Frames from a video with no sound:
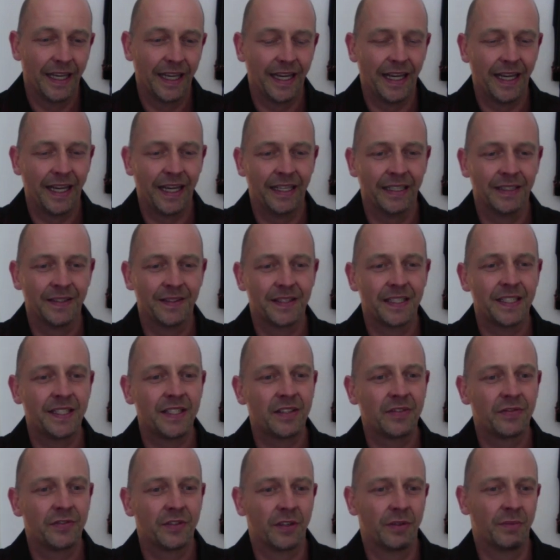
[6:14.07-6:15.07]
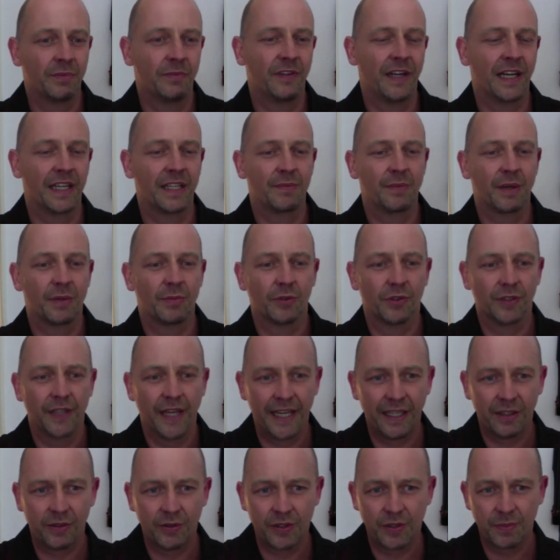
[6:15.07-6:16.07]
And this is from Vladimir
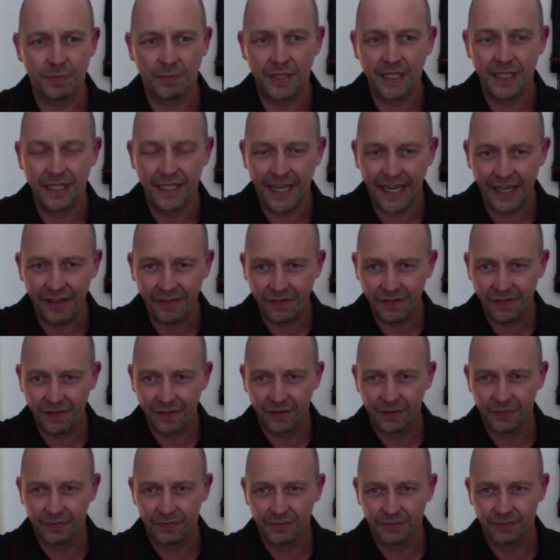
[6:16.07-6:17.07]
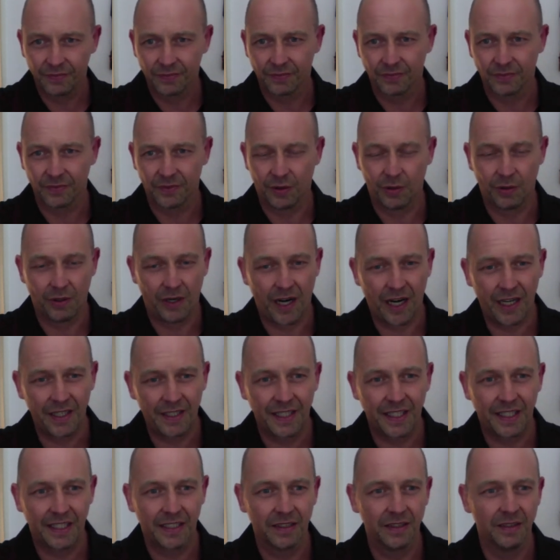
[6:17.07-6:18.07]
Buteyko's PDF or
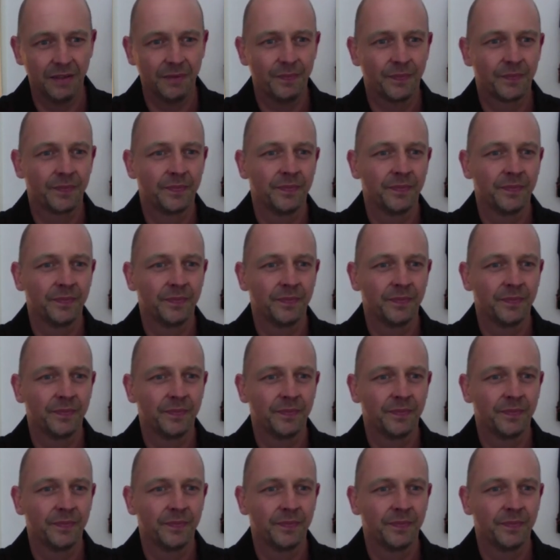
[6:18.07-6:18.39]
article.